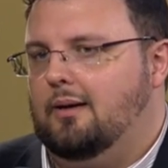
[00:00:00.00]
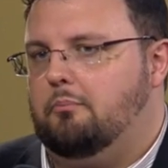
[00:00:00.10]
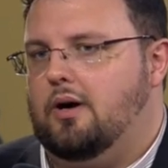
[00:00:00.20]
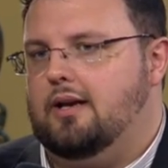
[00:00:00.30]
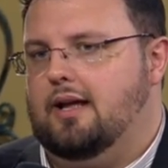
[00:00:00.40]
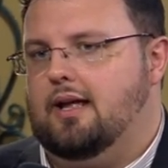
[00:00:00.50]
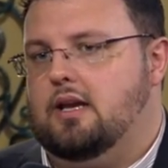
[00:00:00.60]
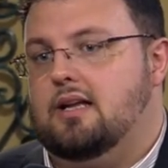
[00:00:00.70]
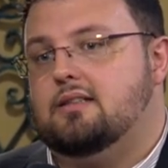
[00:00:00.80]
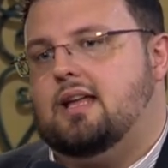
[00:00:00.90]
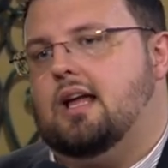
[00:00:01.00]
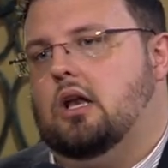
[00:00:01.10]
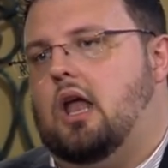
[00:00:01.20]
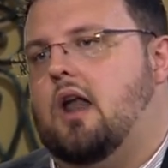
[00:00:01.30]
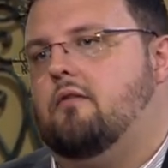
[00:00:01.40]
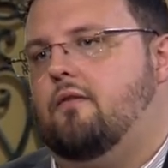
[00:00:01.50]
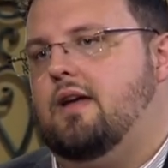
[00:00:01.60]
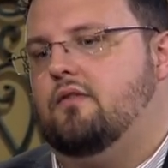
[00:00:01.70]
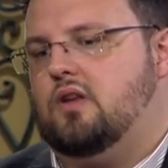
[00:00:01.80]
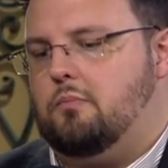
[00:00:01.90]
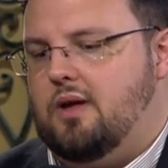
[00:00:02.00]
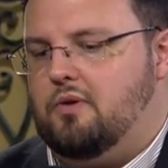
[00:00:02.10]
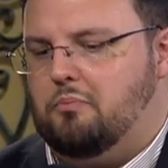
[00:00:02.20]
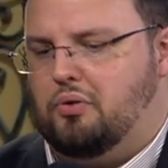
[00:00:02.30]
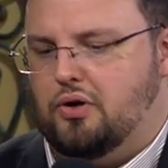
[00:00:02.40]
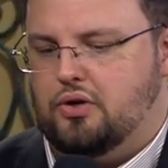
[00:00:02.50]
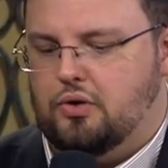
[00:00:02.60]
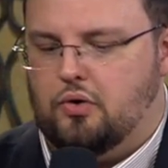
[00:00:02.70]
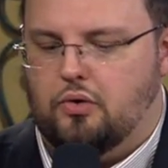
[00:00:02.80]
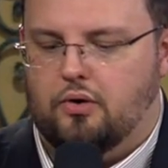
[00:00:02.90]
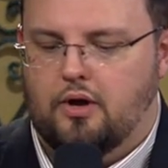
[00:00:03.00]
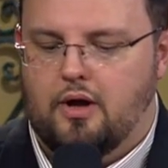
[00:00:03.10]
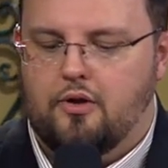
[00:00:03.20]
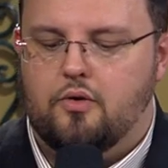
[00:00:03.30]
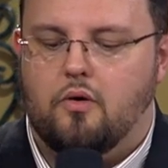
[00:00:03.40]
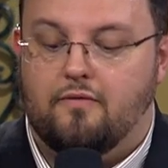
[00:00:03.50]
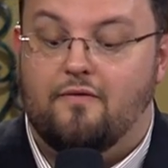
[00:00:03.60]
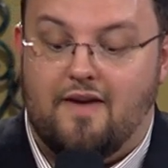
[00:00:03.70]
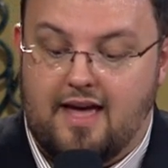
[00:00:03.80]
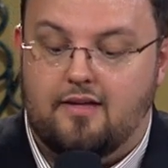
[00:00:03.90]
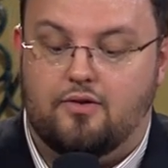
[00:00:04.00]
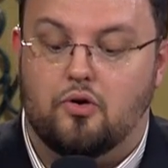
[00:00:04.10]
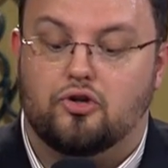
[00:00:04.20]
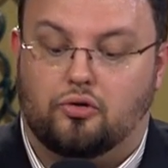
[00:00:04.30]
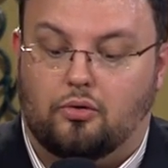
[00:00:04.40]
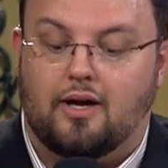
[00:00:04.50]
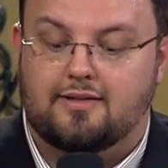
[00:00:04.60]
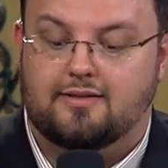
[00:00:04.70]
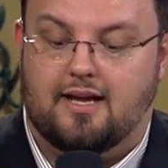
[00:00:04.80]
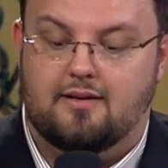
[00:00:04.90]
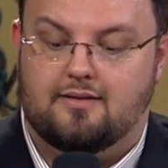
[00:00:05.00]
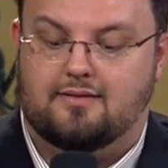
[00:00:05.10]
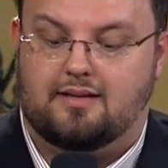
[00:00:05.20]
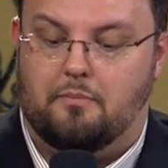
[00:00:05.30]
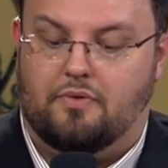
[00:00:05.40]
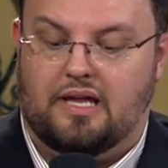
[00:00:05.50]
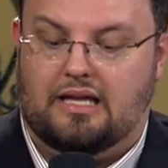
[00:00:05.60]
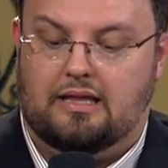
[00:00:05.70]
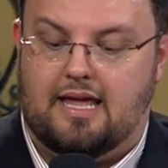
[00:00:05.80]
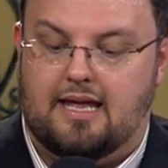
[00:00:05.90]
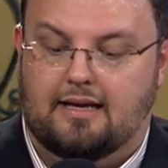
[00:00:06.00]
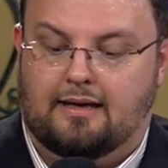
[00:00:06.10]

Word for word: But it does take a lot of faith to be able to put your your faith, your trust into something that,